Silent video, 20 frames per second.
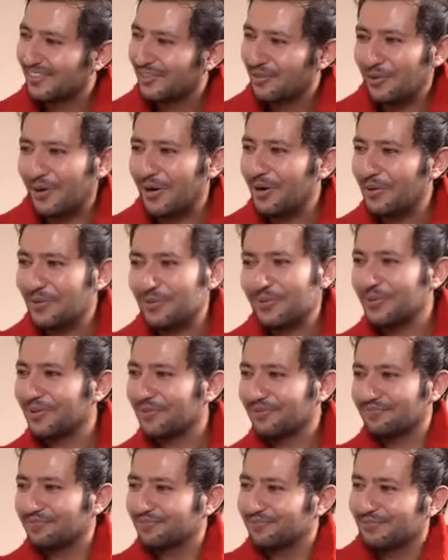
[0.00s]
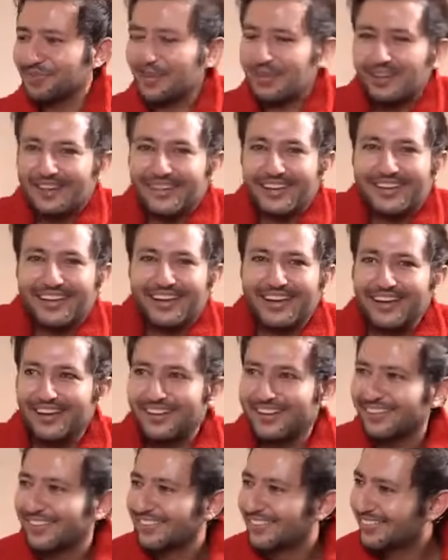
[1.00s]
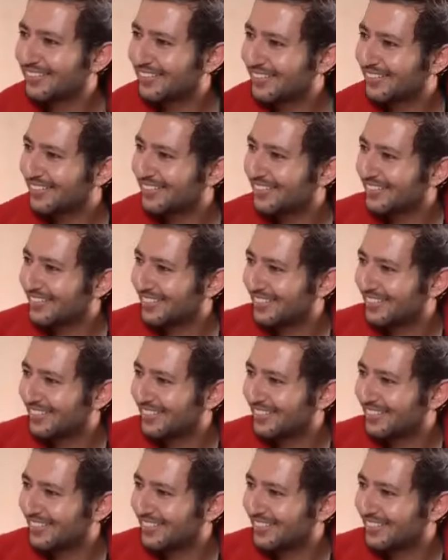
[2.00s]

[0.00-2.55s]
Like wow, wow who knew there was yeah. a bed on the